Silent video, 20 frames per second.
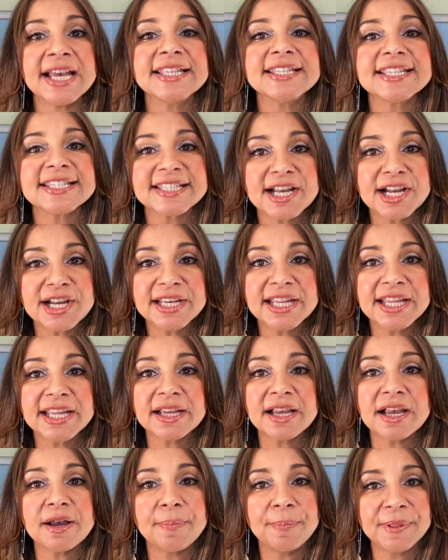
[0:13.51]

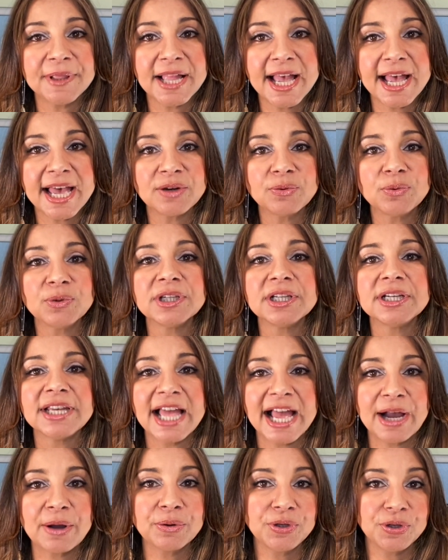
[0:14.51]
Designing a plan will
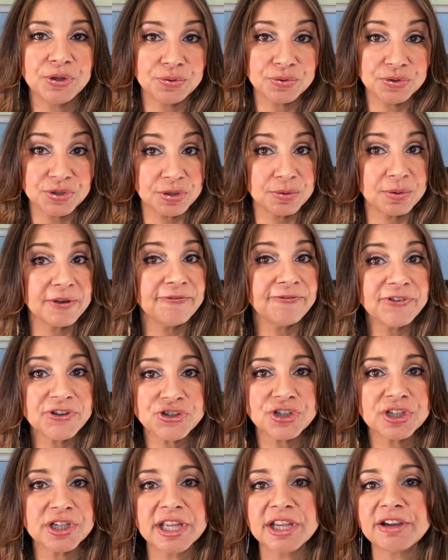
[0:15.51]
allow you to
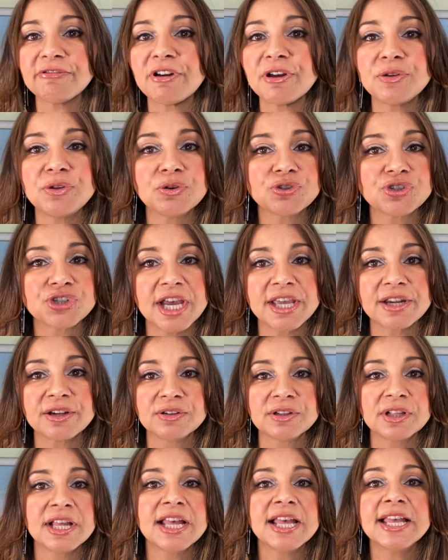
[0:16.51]
efficiently grow your
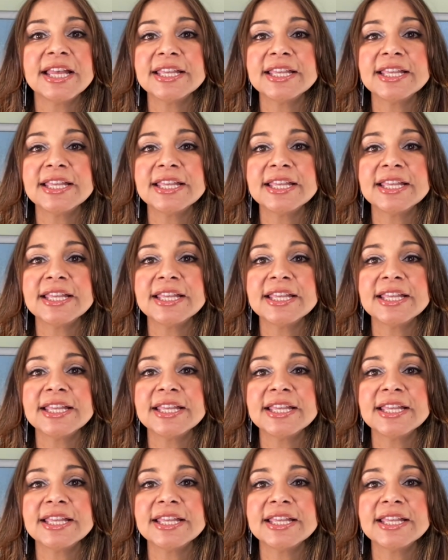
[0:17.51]
channel,